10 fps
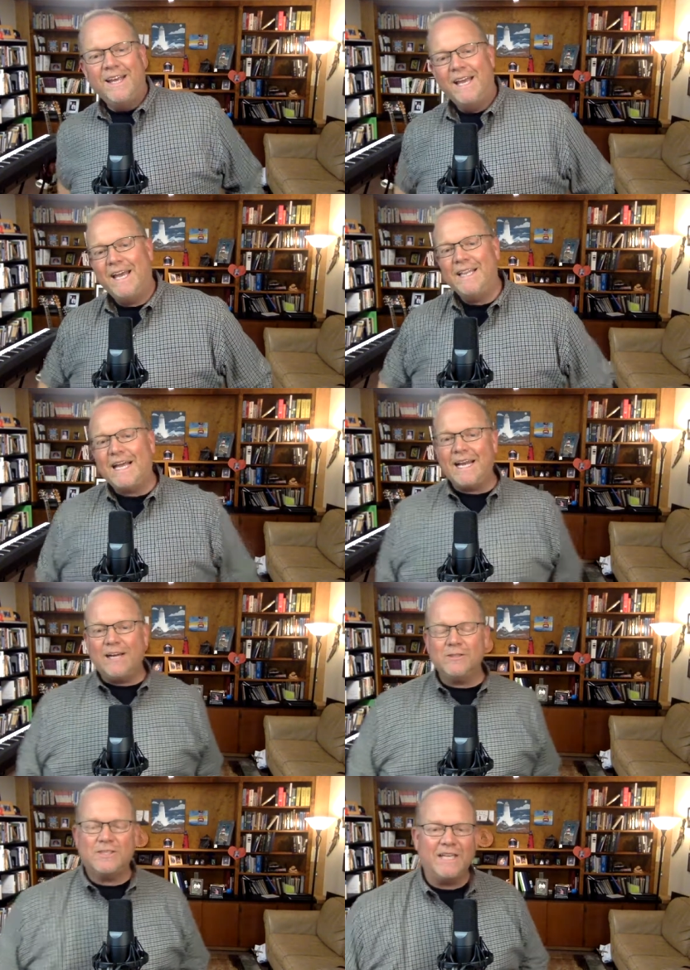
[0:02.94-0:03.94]
Hey,
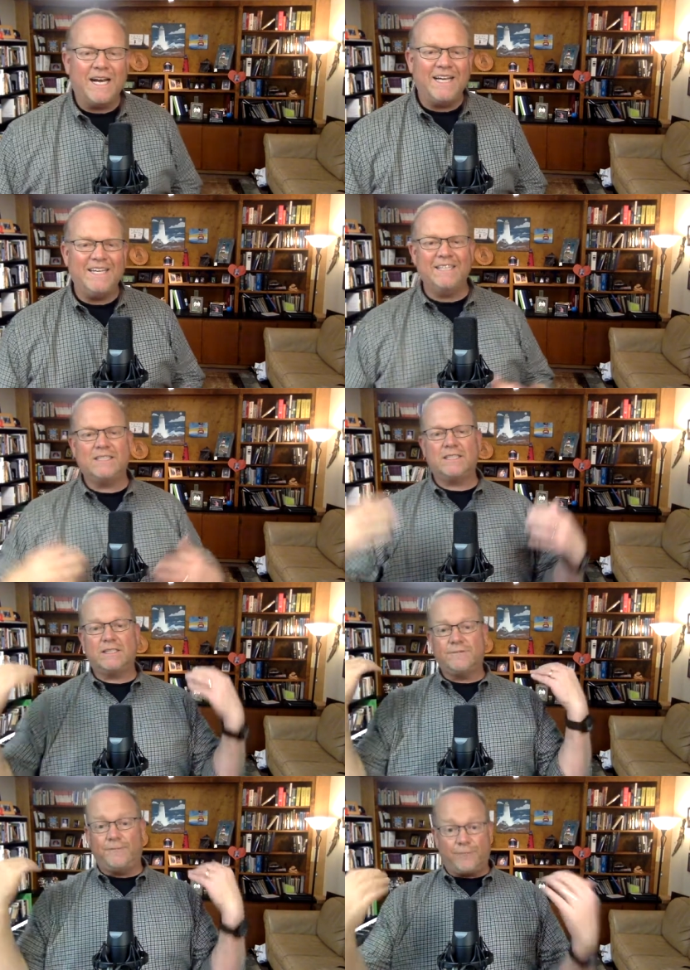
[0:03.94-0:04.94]
Lighthouse, uh,
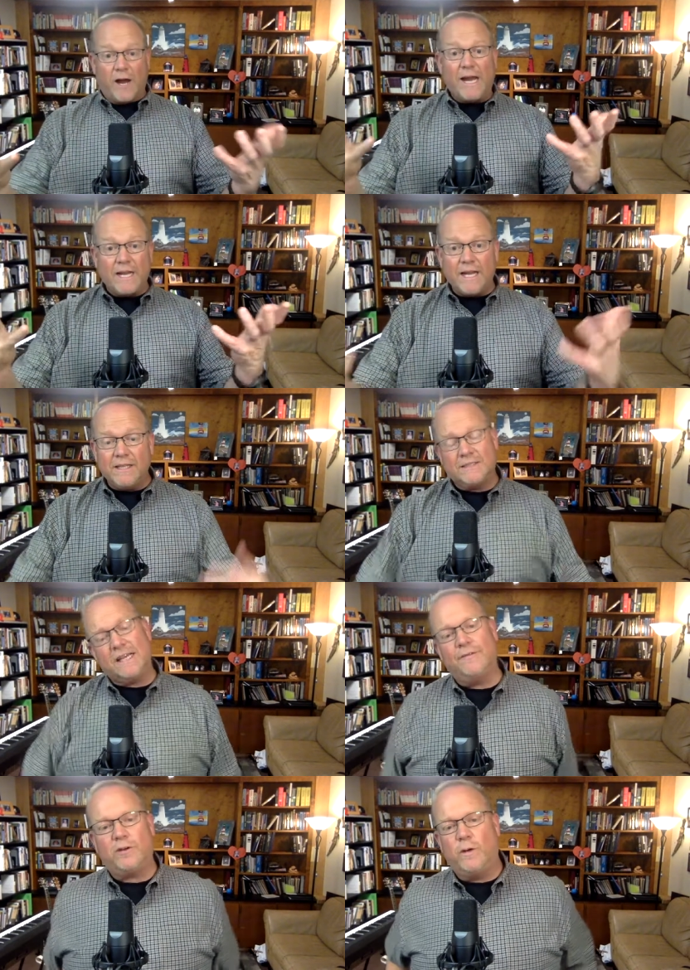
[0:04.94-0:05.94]
it's Friday. Let's
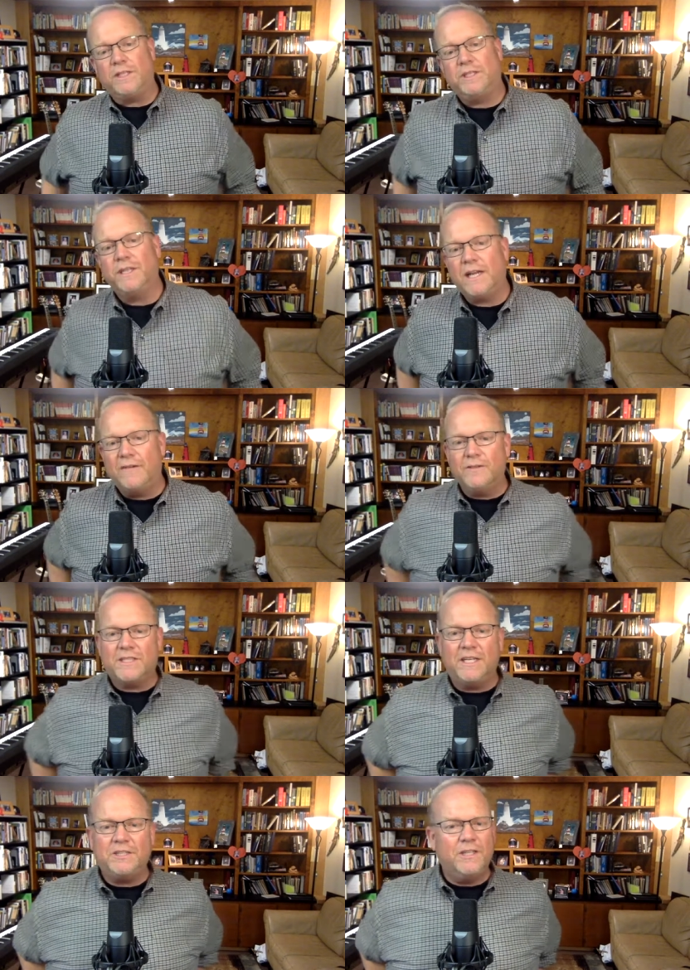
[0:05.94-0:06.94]
have a question and
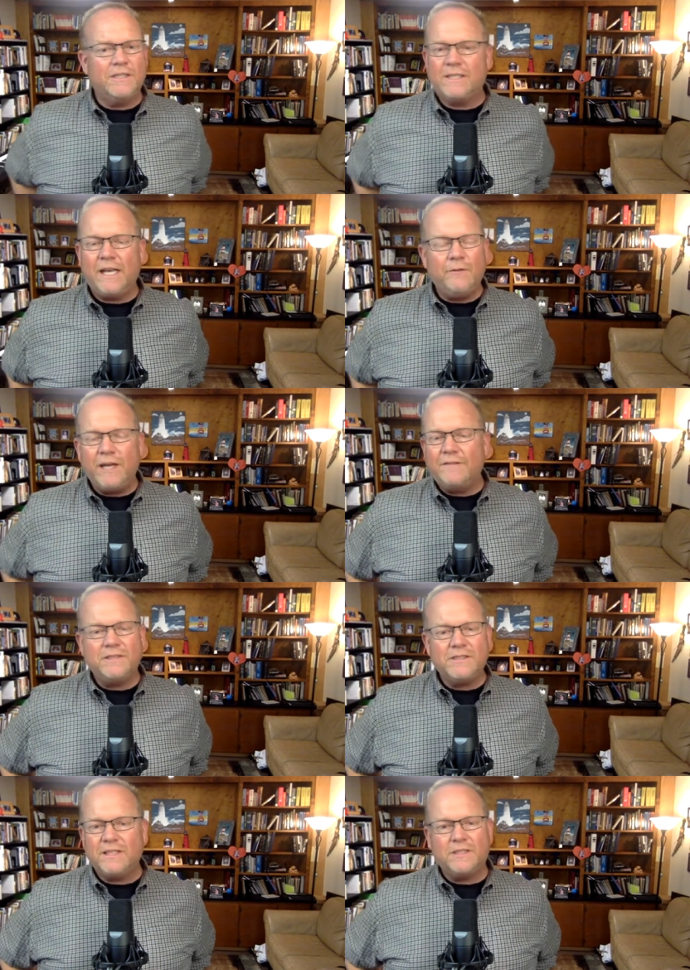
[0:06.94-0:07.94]
conversation. And today we have
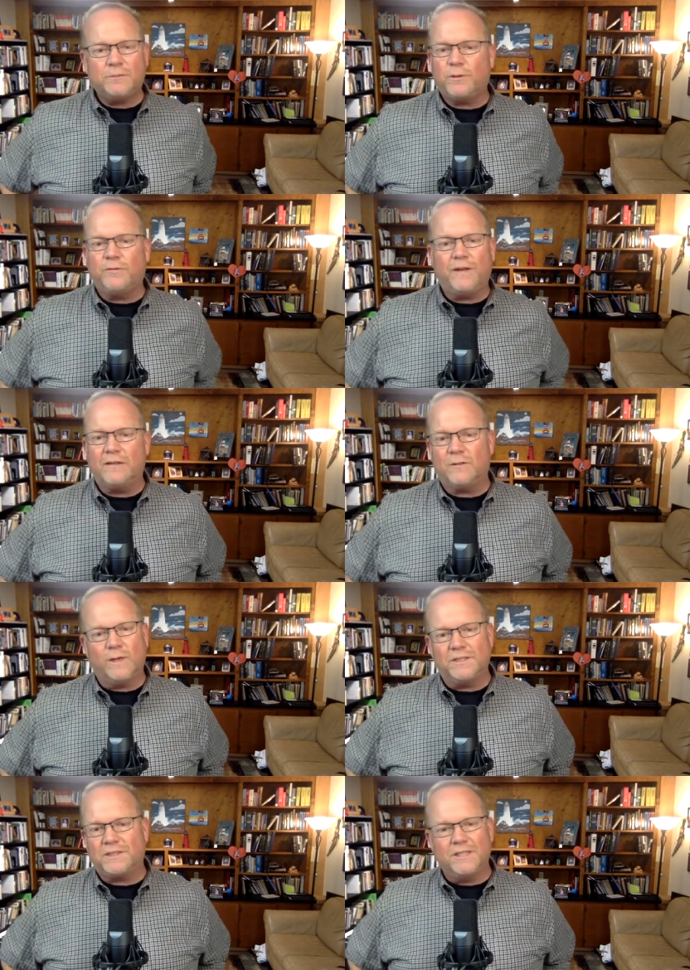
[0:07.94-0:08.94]
just such a profound
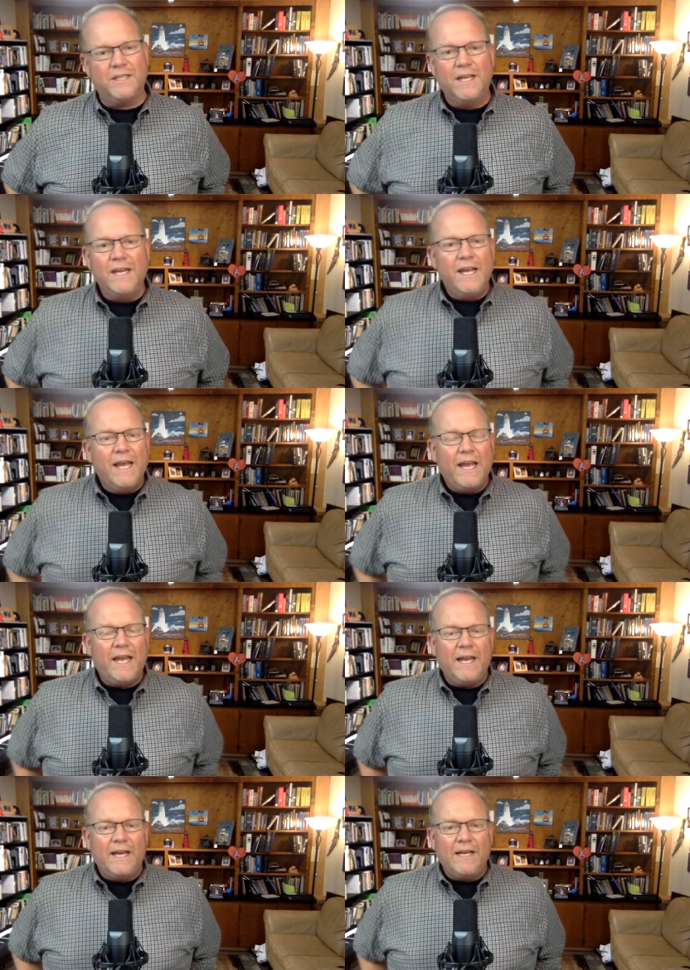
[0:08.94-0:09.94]
question.
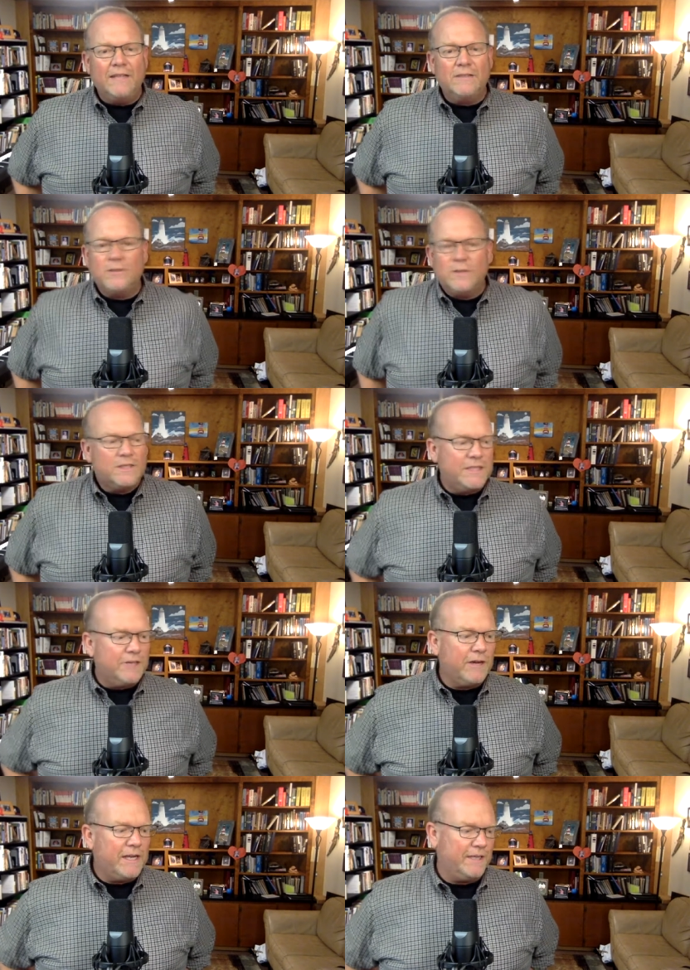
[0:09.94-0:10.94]
And so let's dig
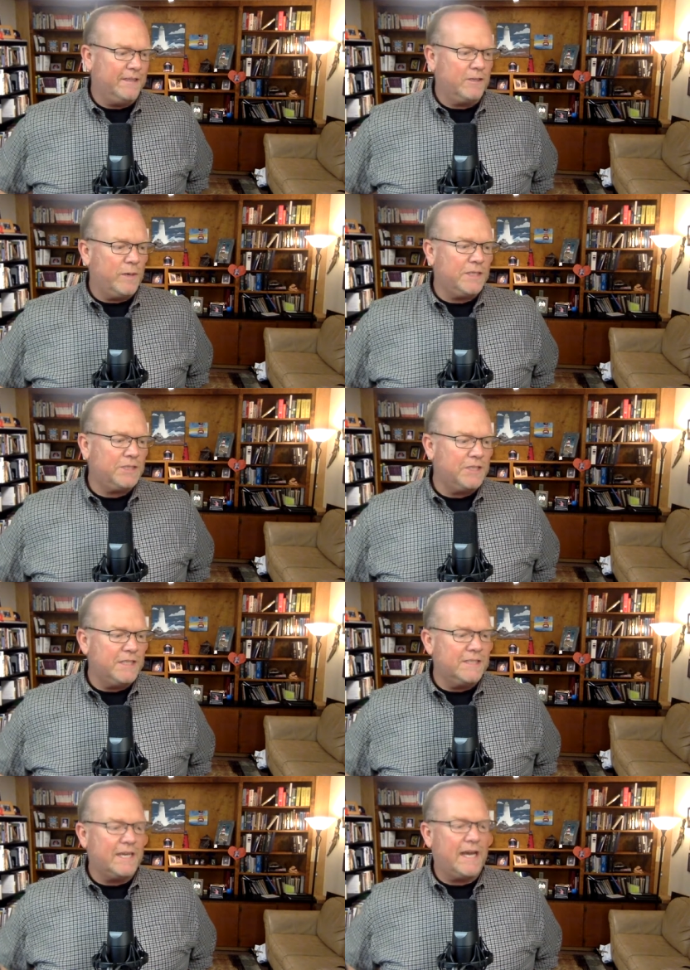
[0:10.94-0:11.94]
right in. The question
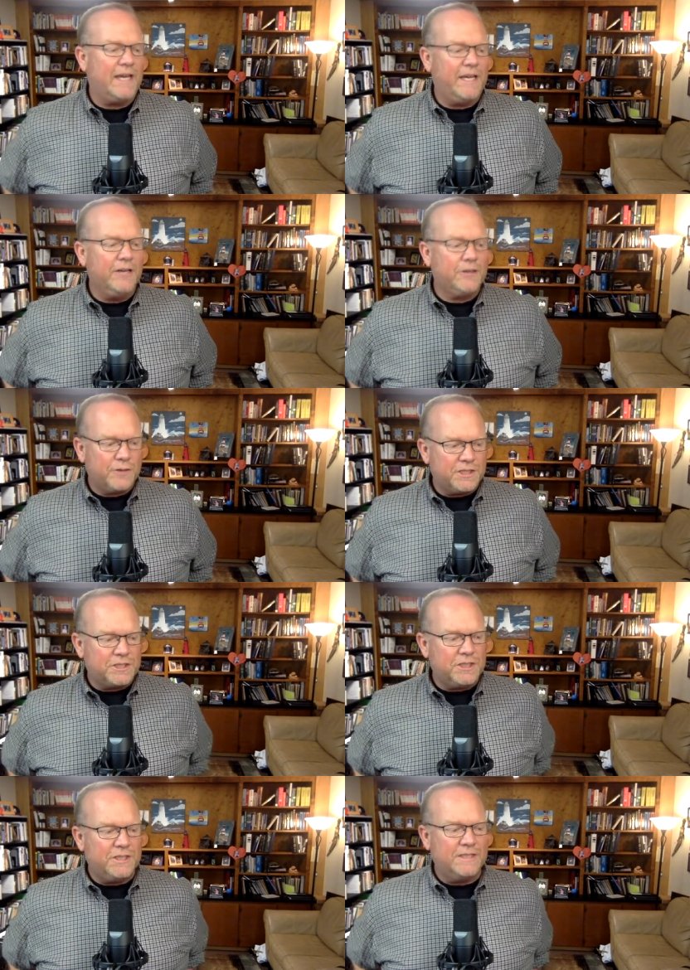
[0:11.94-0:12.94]
is I hear
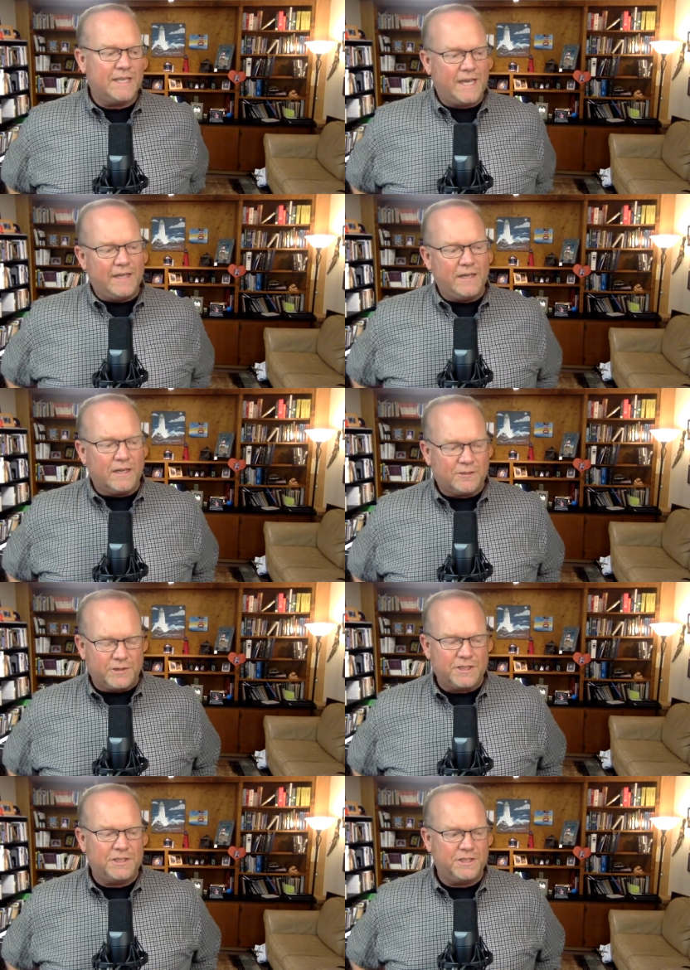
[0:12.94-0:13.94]
Christians and non
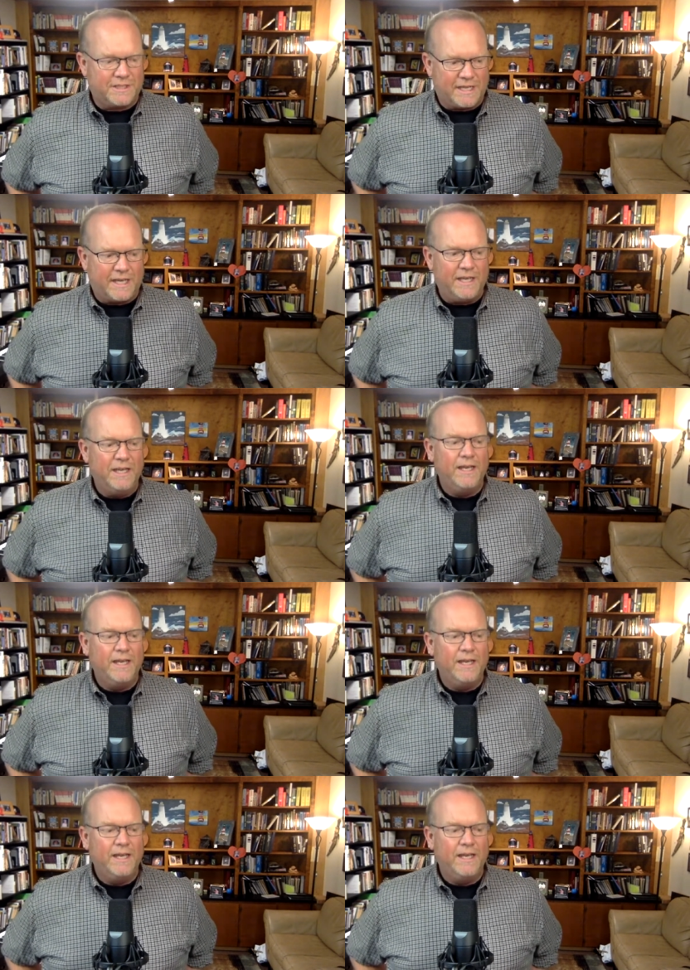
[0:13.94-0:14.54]
Christians say,